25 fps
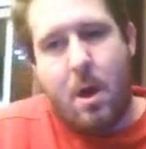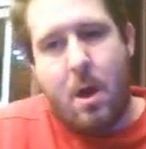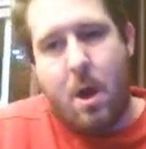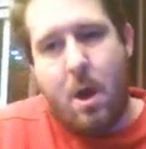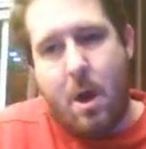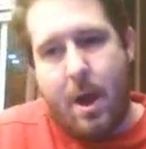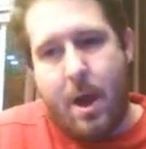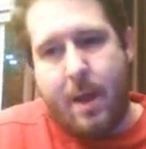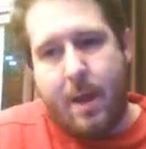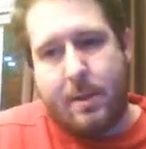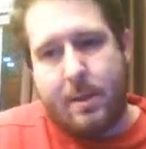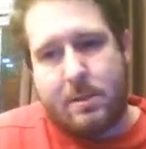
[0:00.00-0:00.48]
All
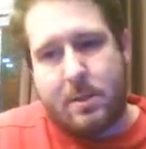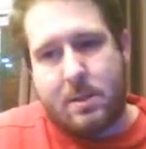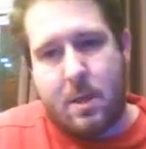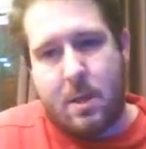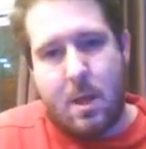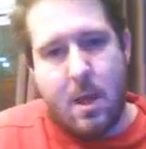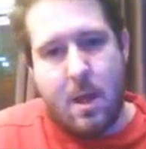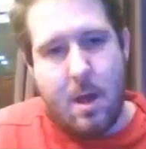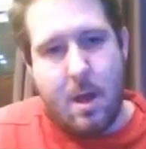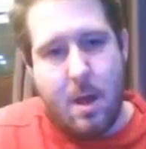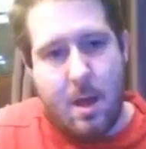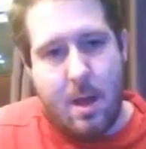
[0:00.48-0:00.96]
right.
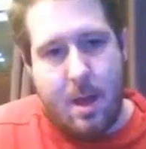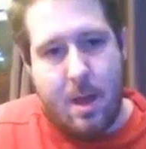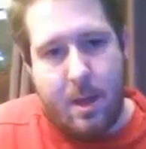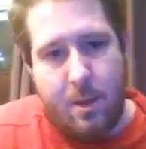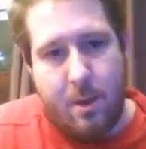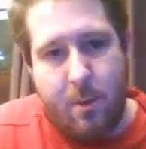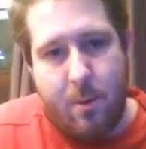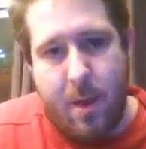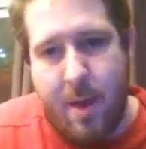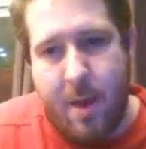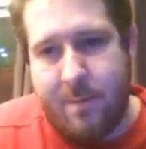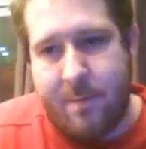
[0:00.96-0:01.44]
I
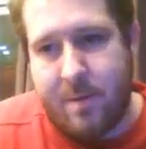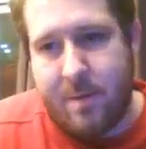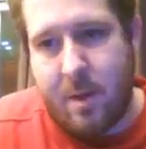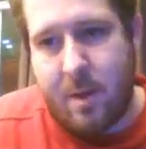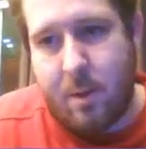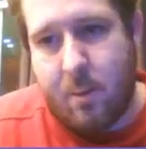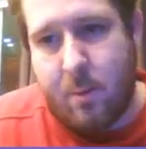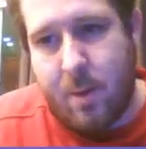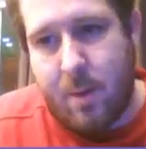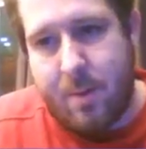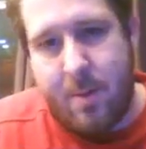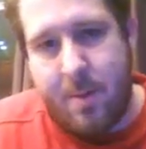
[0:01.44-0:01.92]
know I have
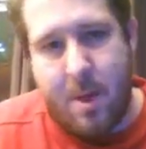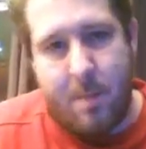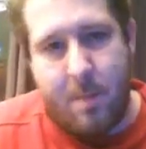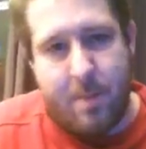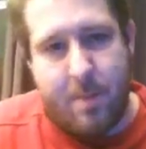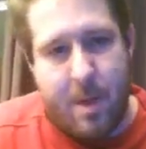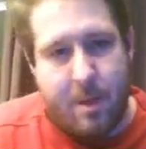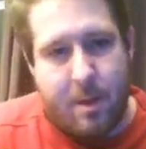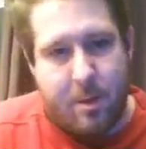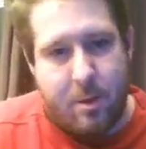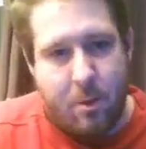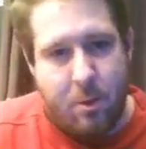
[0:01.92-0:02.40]
another one there,
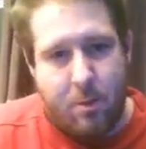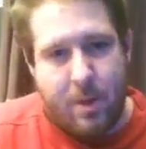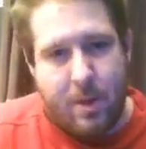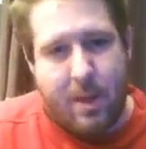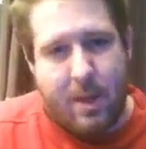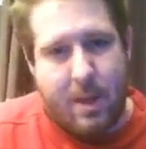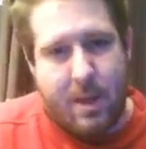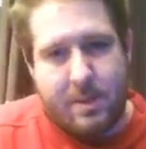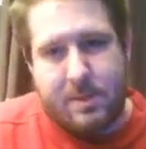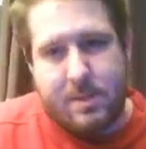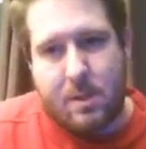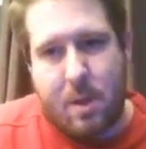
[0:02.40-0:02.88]
but I do want
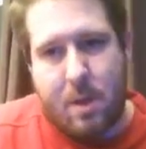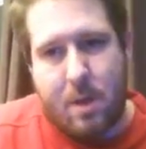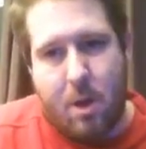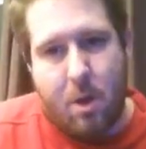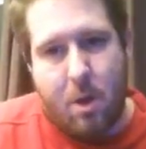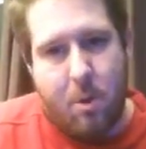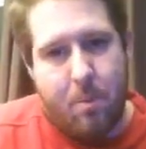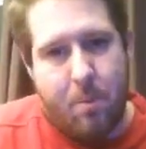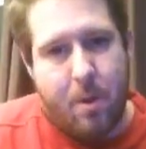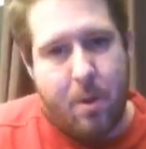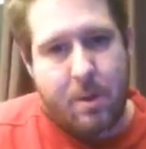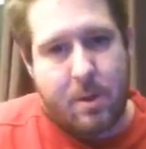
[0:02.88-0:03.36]
to get to the
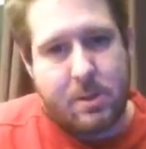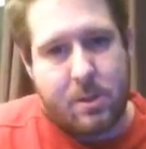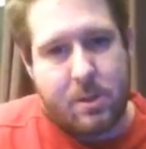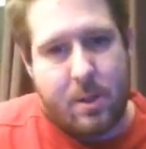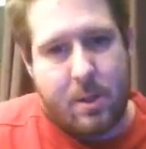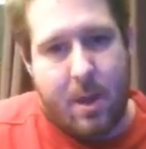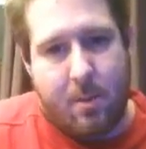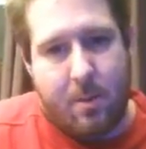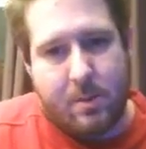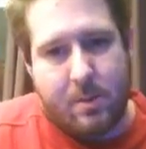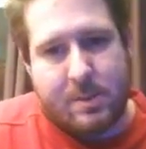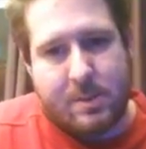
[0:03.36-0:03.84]
homework. So
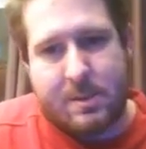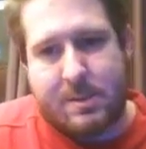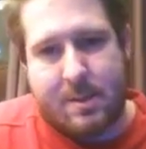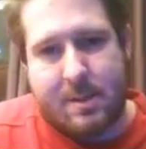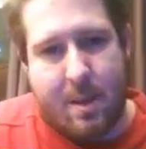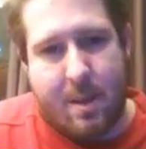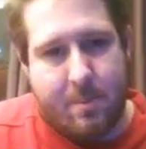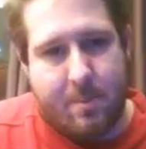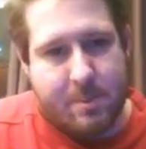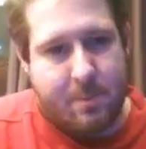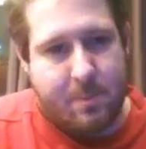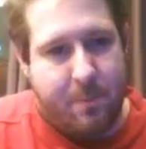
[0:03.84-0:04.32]
that was the
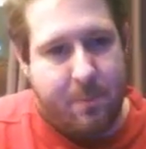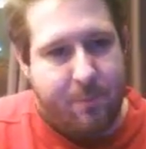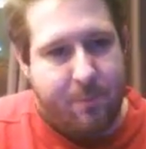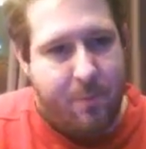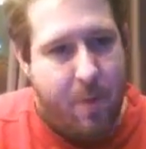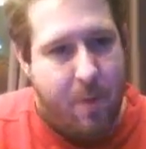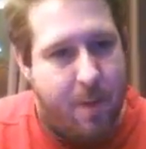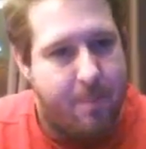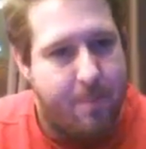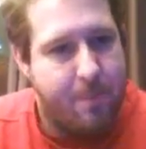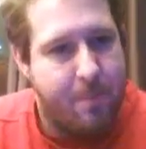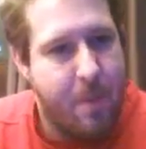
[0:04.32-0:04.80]
same as
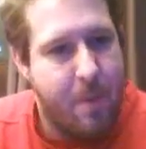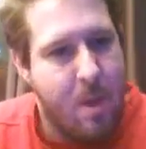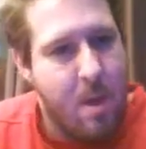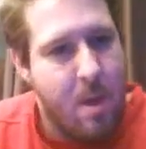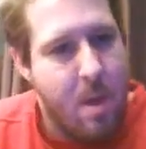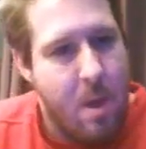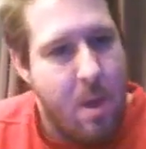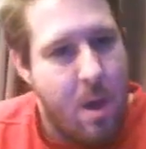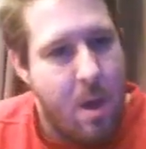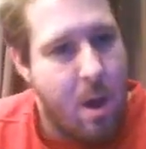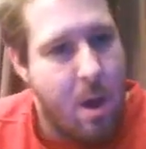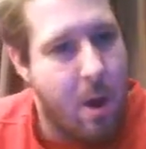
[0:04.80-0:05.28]
before.
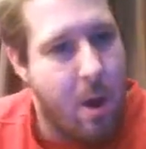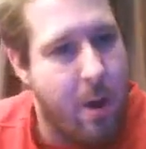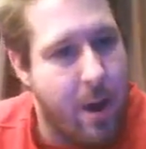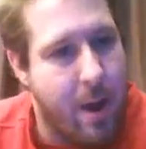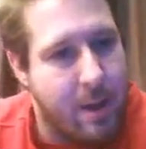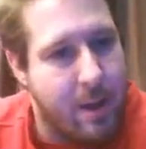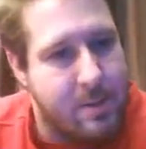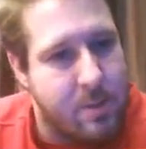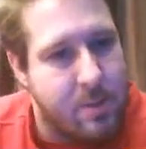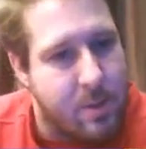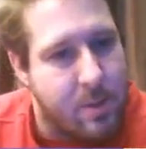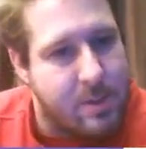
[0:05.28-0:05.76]
All
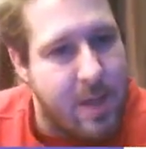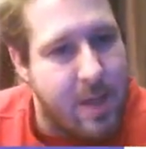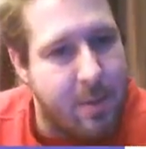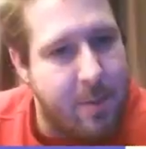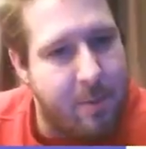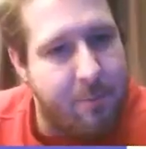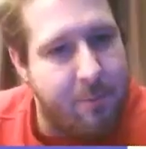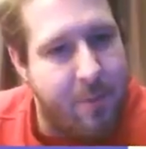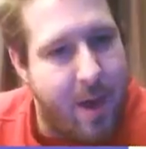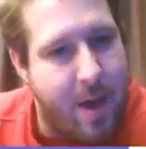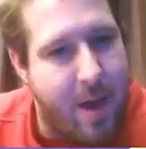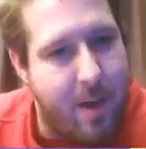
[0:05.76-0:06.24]
right. So a
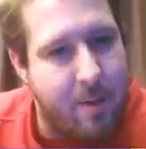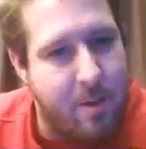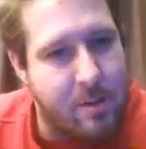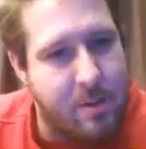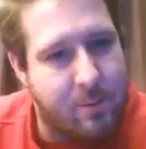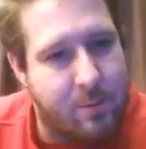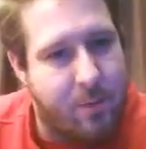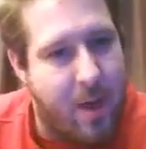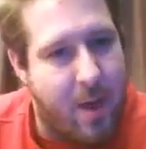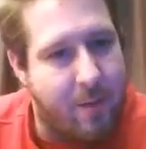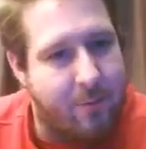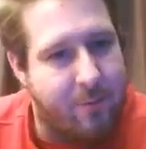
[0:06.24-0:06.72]
table of
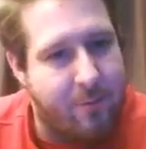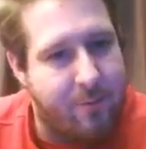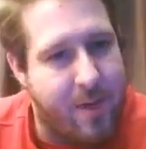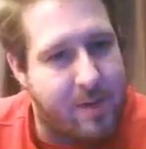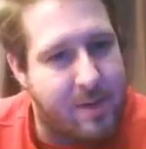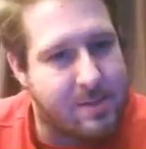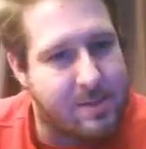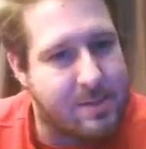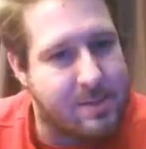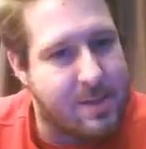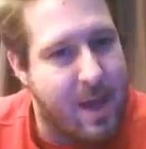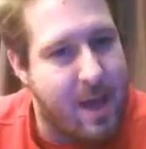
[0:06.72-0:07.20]
values for f of
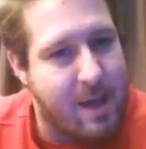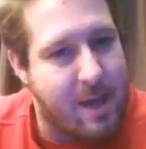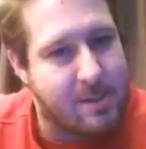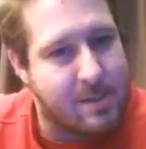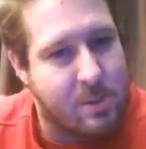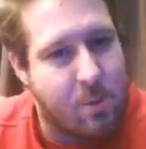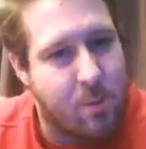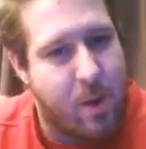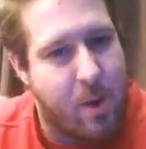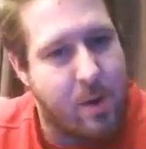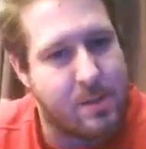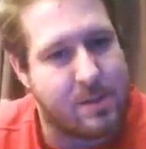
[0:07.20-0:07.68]
x is x
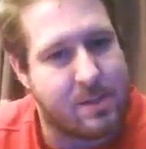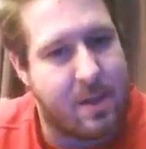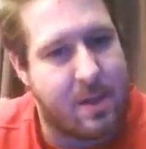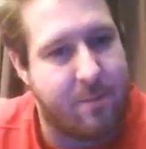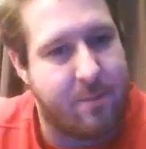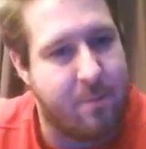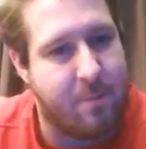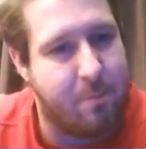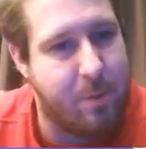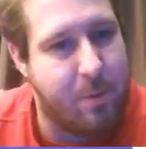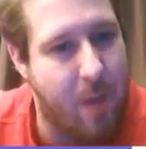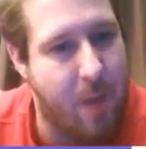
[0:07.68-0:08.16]
squared is
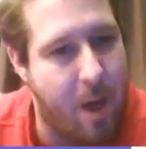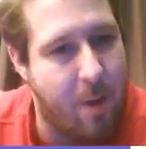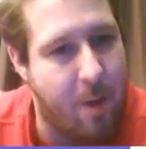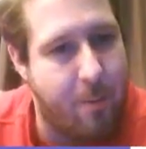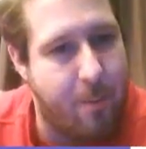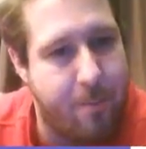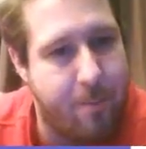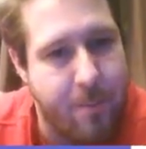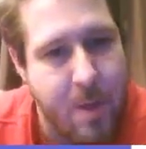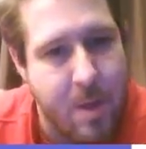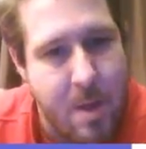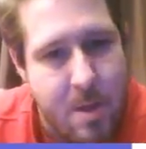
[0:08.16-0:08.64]
given
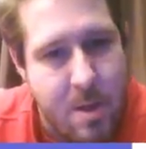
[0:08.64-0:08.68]
below.